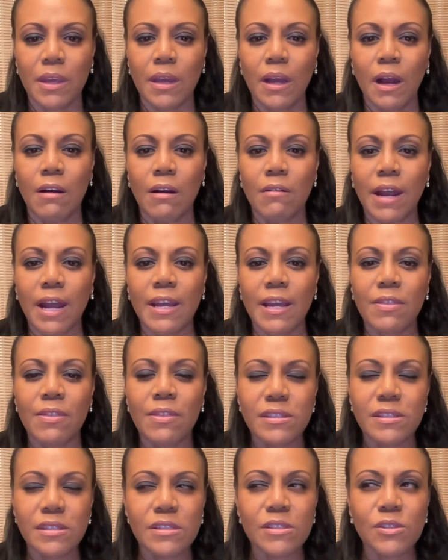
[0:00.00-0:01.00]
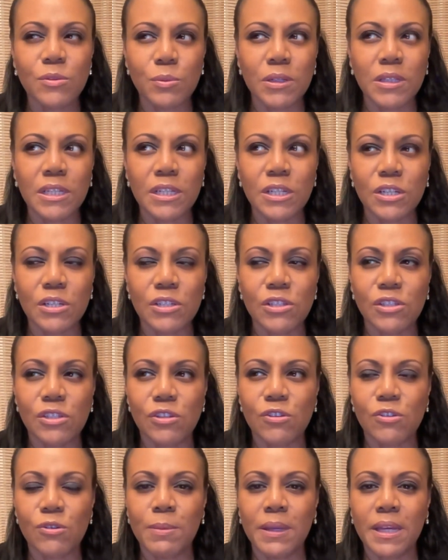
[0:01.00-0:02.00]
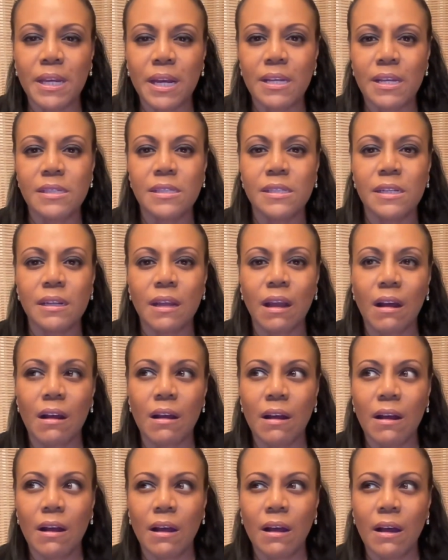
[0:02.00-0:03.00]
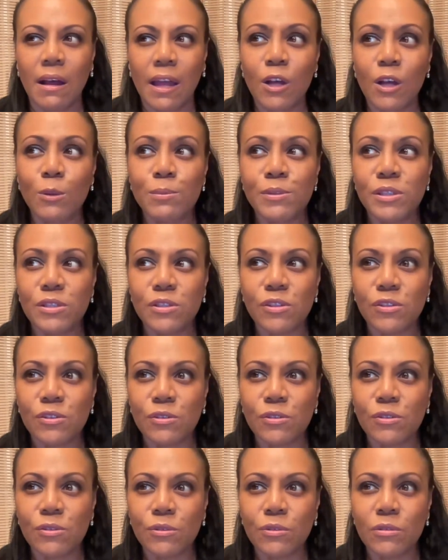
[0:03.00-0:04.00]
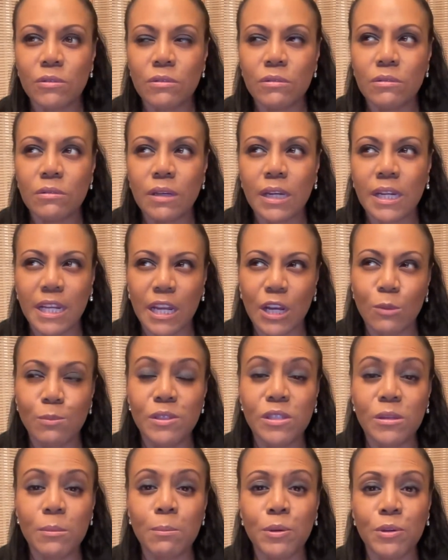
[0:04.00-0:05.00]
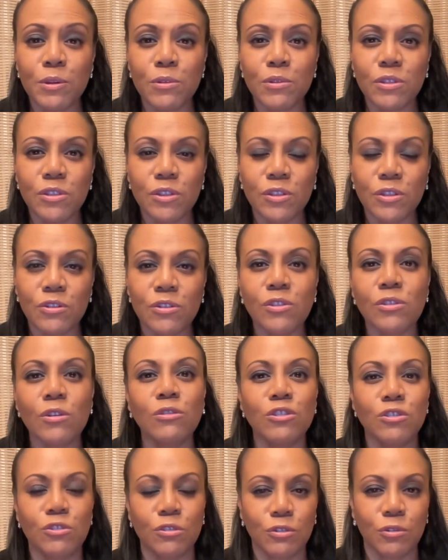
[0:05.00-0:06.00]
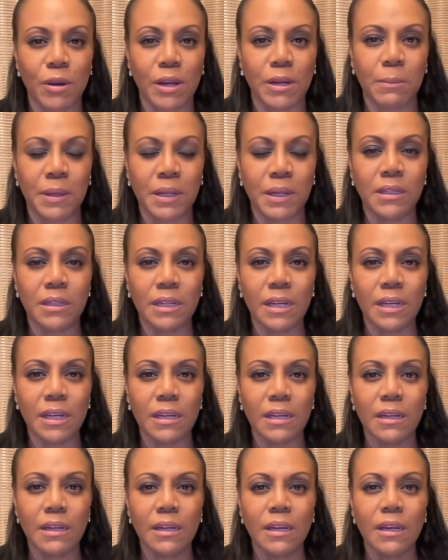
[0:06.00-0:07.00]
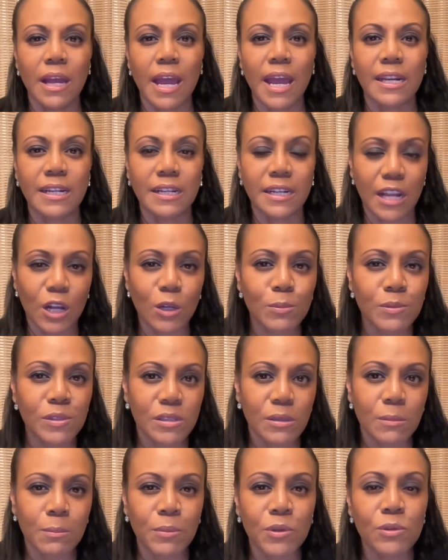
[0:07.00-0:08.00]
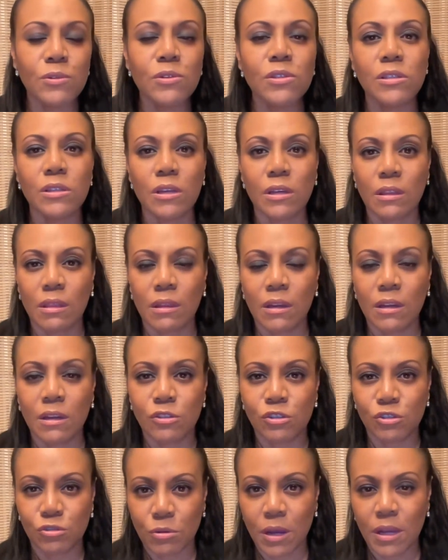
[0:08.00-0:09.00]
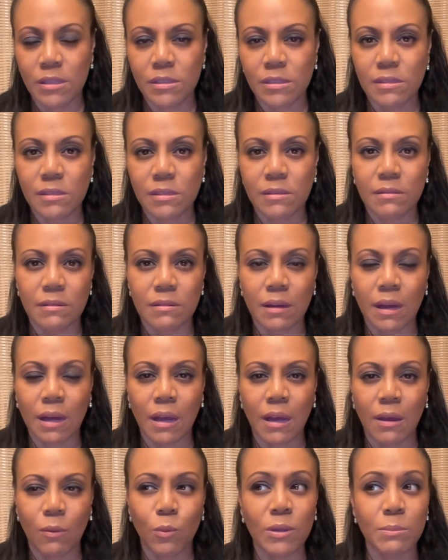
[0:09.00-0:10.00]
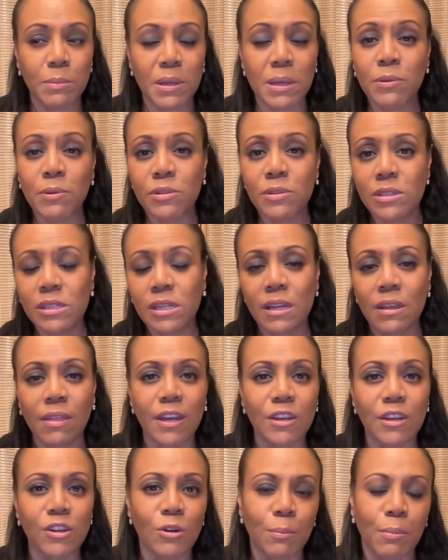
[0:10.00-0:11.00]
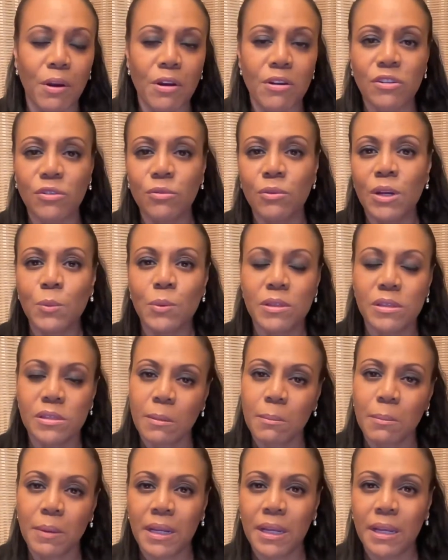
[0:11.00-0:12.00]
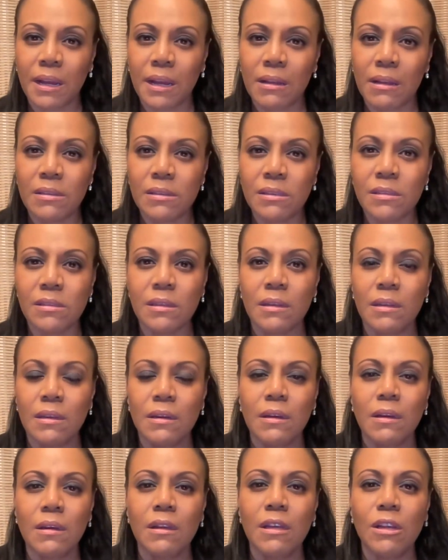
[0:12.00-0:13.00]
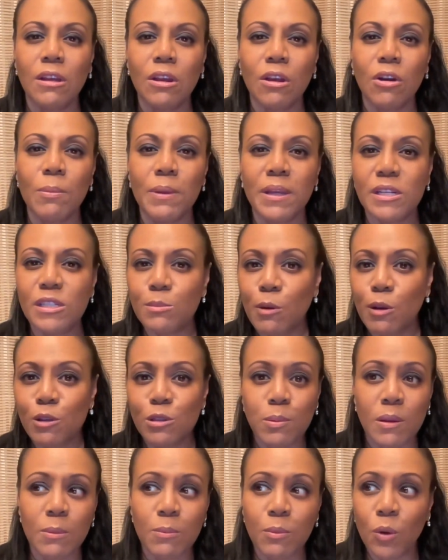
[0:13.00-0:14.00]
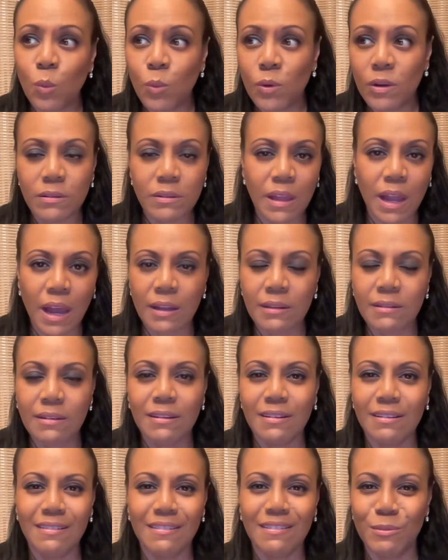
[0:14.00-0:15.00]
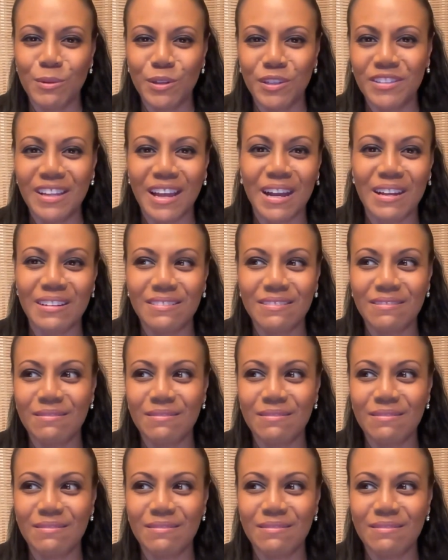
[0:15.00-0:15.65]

All right. This is really good too because it helps to boost your social credibility and it helps to boost the trust when people see that you're partnering with somebody else. Because most people will not will not